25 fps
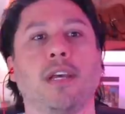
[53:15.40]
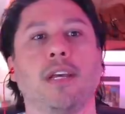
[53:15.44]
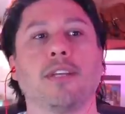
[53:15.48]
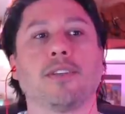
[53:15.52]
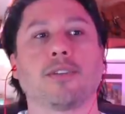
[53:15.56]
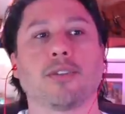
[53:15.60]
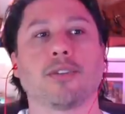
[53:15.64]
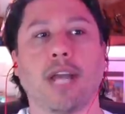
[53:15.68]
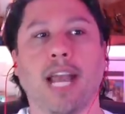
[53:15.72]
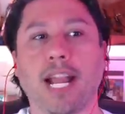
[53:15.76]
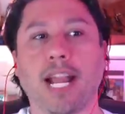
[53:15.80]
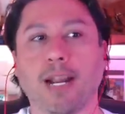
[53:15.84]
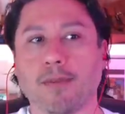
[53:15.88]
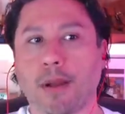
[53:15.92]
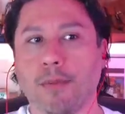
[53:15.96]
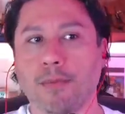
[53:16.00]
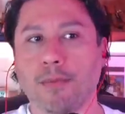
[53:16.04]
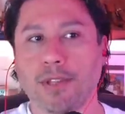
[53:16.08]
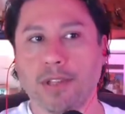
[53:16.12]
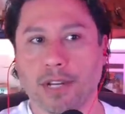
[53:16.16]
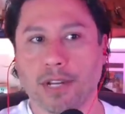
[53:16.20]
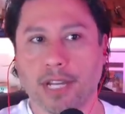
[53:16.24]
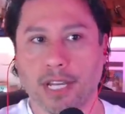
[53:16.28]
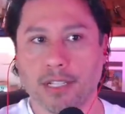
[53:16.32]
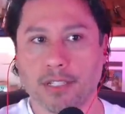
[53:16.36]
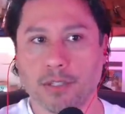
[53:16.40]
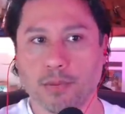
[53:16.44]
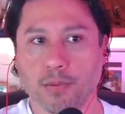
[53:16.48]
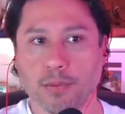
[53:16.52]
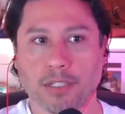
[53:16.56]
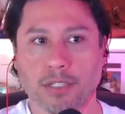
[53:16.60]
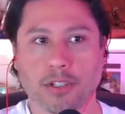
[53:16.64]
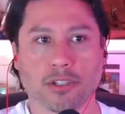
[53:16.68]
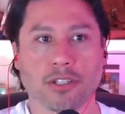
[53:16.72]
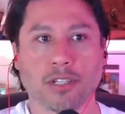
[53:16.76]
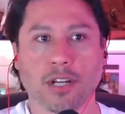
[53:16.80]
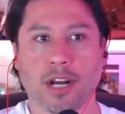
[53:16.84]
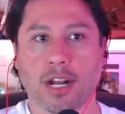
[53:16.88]
So hang around with your kids when
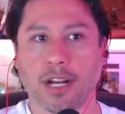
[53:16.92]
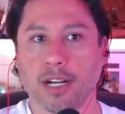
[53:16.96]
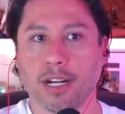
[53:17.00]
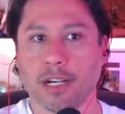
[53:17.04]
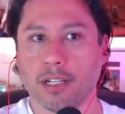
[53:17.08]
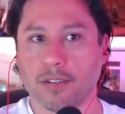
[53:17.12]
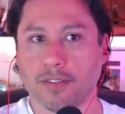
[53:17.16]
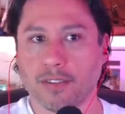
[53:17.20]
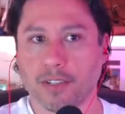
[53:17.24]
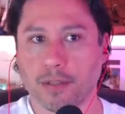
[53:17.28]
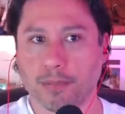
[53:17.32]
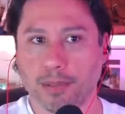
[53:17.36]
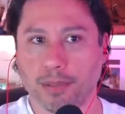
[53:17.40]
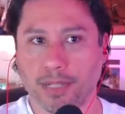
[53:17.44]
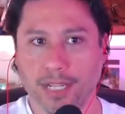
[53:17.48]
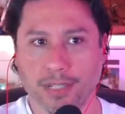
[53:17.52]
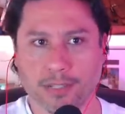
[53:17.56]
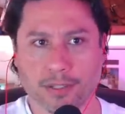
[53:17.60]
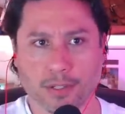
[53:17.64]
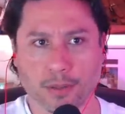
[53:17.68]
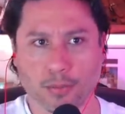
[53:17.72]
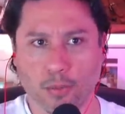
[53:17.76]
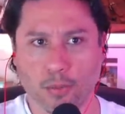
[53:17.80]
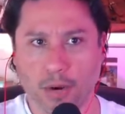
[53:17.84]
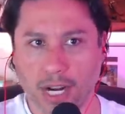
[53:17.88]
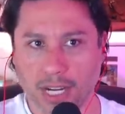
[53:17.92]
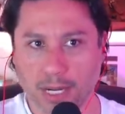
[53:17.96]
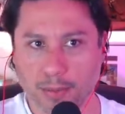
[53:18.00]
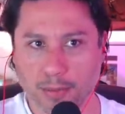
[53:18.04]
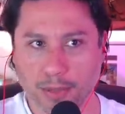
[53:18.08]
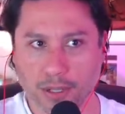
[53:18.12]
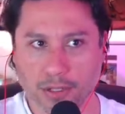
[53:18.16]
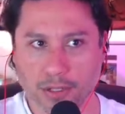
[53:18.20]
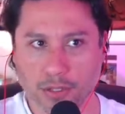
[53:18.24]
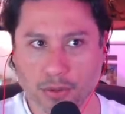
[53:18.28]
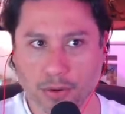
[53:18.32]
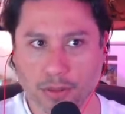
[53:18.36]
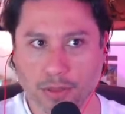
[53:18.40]
they're snotting all over the place or whining
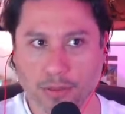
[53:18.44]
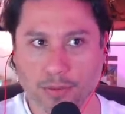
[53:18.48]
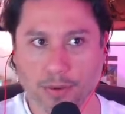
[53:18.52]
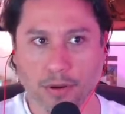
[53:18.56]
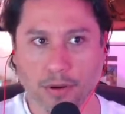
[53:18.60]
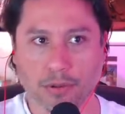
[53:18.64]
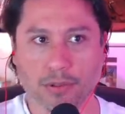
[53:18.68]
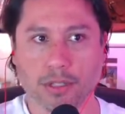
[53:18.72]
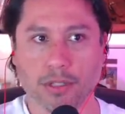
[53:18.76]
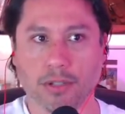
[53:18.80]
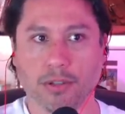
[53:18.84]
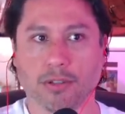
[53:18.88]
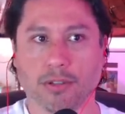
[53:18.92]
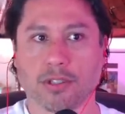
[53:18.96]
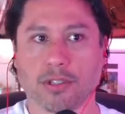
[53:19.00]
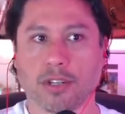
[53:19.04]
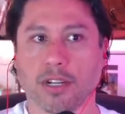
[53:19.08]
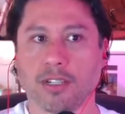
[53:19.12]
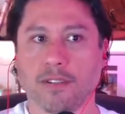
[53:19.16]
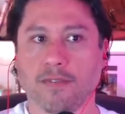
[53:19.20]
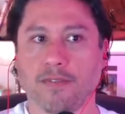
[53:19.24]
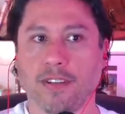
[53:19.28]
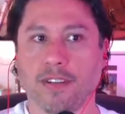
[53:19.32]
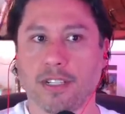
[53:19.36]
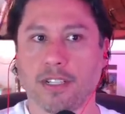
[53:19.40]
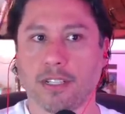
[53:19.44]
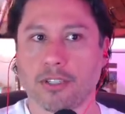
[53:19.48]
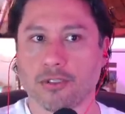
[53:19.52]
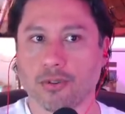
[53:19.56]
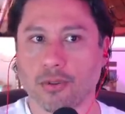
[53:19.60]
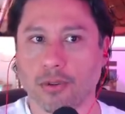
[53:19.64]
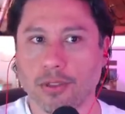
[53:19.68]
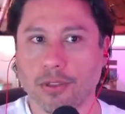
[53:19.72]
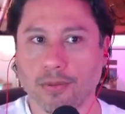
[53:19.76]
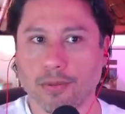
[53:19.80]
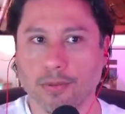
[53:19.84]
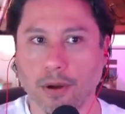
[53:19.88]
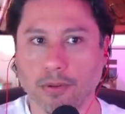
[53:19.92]
about sore throats and you'll start to feel a
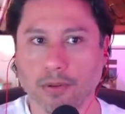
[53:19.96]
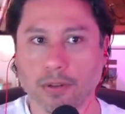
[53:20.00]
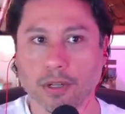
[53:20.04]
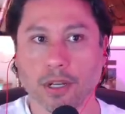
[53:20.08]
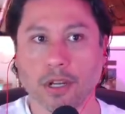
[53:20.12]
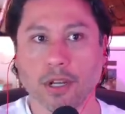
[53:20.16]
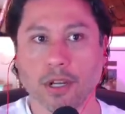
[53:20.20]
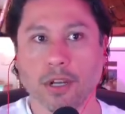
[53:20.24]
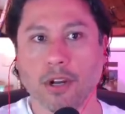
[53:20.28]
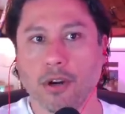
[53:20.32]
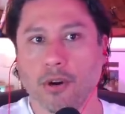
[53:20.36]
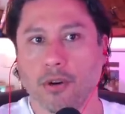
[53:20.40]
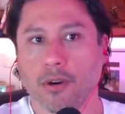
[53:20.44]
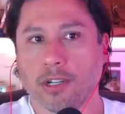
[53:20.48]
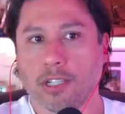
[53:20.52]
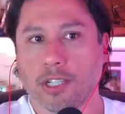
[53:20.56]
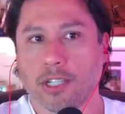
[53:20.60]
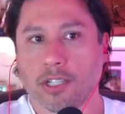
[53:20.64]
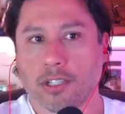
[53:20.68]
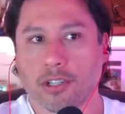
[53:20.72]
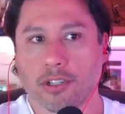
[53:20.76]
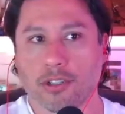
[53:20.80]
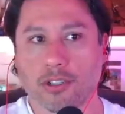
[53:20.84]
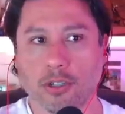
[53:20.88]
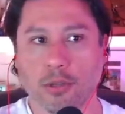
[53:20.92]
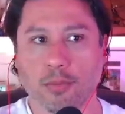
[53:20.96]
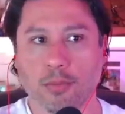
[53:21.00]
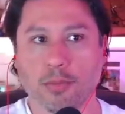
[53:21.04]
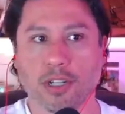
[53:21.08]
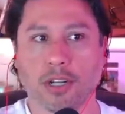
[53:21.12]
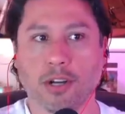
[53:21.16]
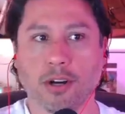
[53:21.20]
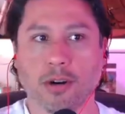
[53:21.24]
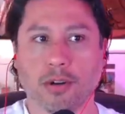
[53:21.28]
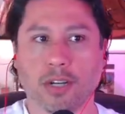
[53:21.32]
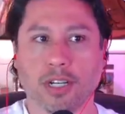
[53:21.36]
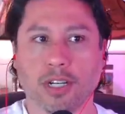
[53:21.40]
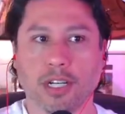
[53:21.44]
sore throat, or just assume you're
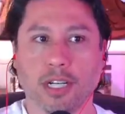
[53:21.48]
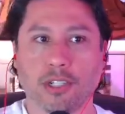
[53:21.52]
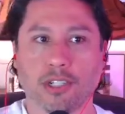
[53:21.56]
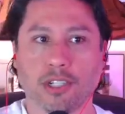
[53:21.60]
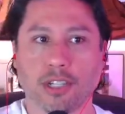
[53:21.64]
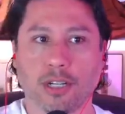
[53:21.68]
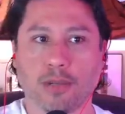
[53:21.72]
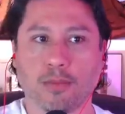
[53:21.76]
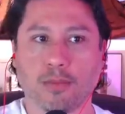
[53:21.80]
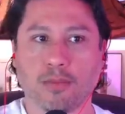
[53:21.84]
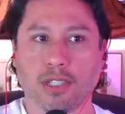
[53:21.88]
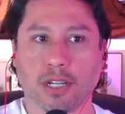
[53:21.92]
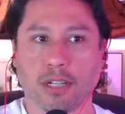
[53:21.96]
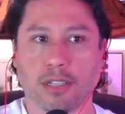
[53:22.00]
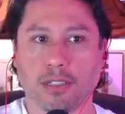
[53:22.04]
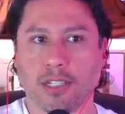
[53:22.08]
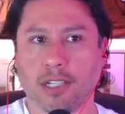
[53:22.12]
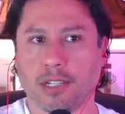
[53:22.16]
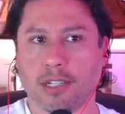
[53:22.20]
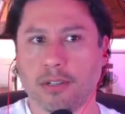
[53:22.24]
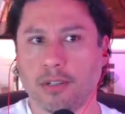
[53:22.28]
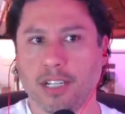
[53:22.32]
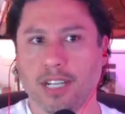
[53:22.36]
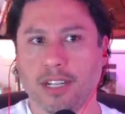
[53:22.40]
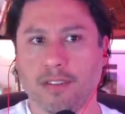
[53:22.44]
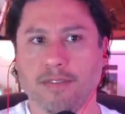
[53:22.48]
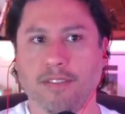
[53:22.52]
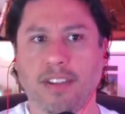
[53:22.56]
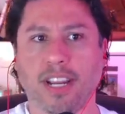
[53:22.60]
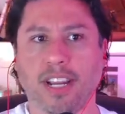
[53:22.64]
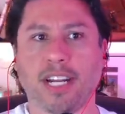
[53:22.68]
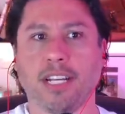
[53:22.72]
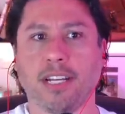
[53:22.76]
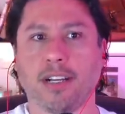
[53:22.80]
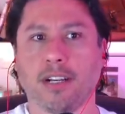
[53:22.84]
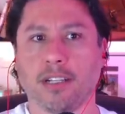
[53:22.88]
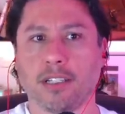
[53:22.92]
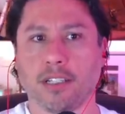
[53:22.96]
coated in germs that are literally
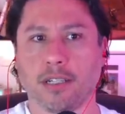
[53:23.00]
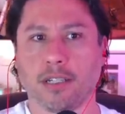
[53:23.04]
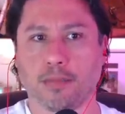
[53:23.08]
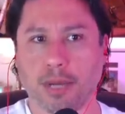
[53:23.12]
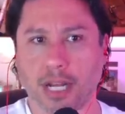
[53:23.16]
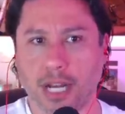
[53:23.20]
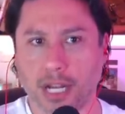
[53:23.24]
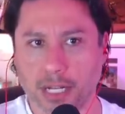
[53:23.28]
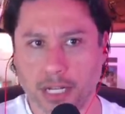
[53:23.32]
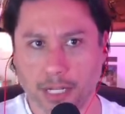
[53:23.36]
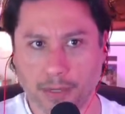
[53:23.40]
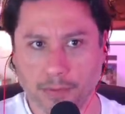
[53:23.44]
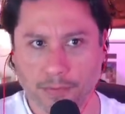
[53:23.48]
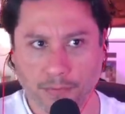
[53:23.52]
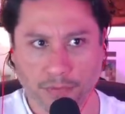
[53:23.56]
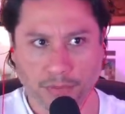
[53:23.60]
invading all your body.